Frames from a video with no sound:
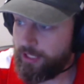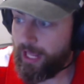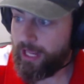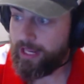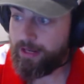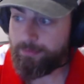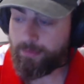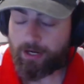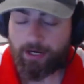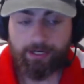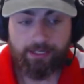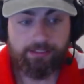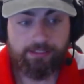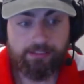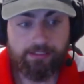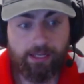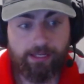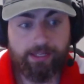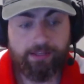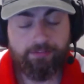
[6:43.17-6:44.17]
minus.
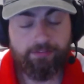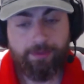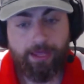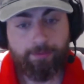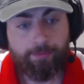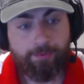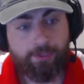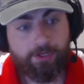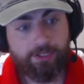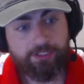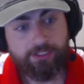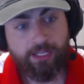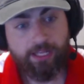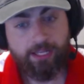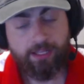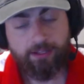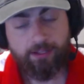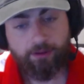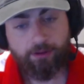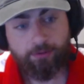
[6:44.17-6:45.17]
I give them that because they're
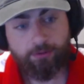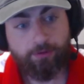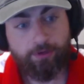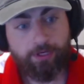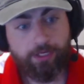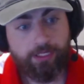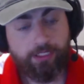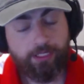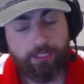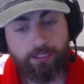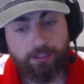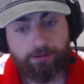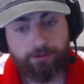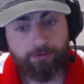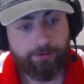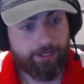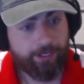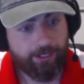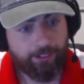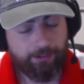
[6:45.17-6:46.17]
3-0.
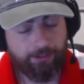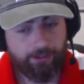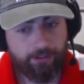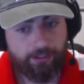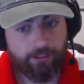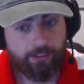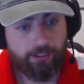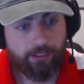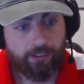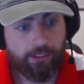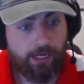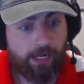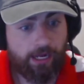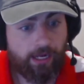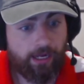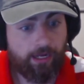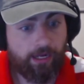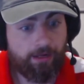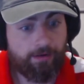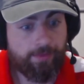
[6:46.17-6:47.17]

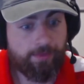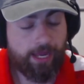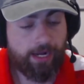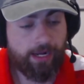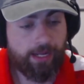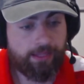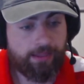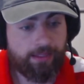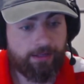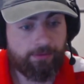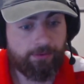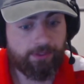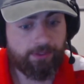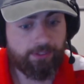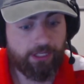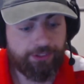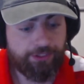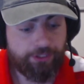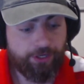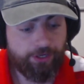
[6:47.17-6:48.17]
And I think what they
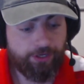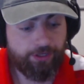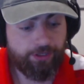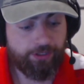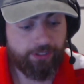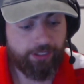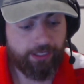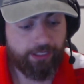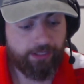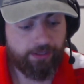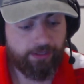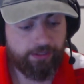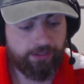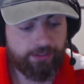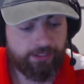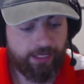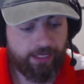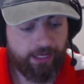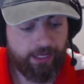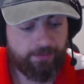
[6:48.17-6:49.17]
showed in those
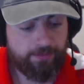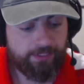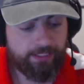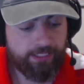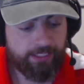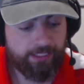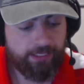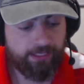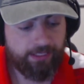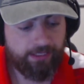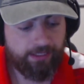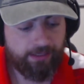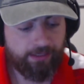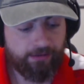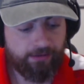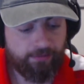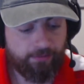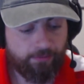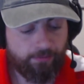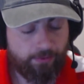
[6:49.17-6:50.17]
games is
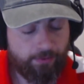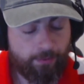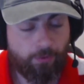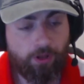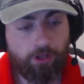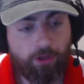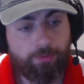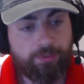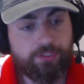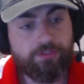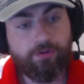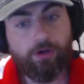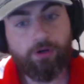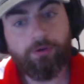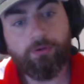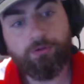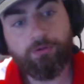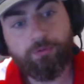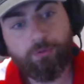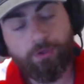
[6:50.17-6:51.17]
where Wallabies of
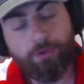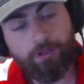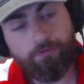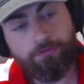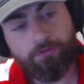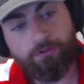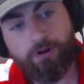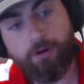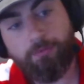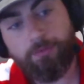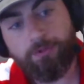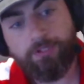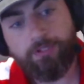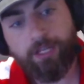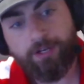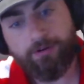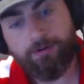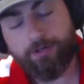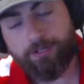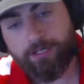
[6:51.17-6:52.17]
old would have crumbled
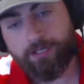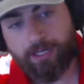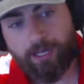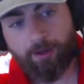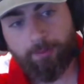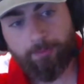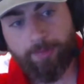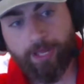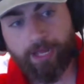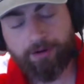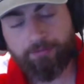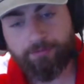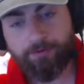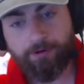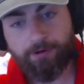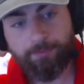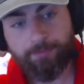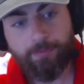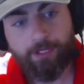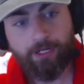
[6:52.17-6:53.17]
under a comeback
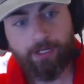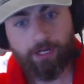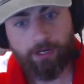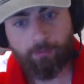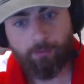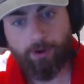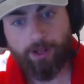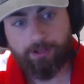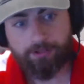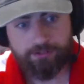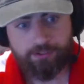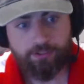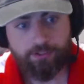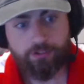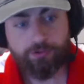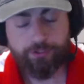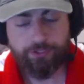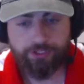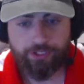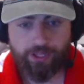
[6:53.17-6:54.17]
from Wales and
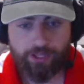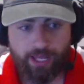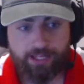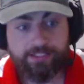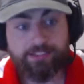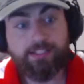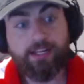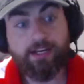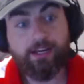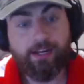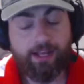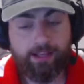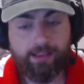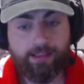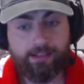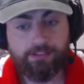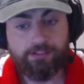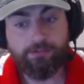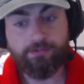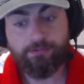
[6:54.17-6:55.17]
Georgia. They stuck it out, they
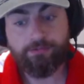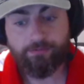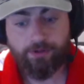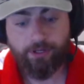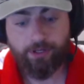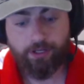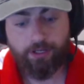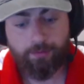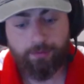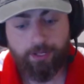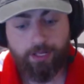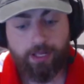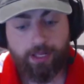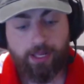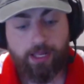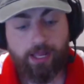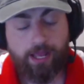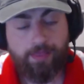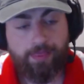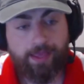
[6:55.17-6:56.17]
stood firm,
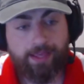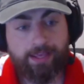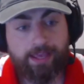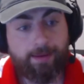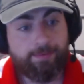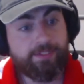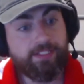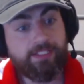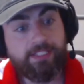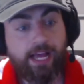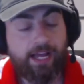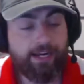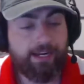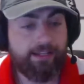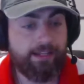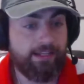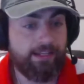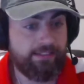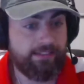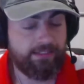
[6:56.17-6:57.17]
and they kept attacking,
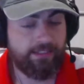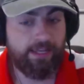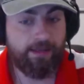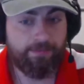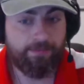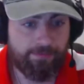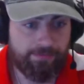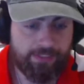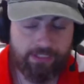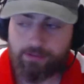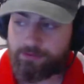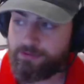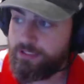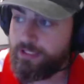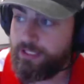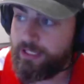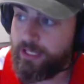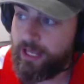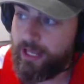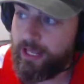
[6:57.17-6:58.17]
they kept themselves in the
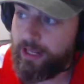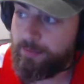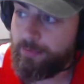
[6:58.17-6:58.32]
game.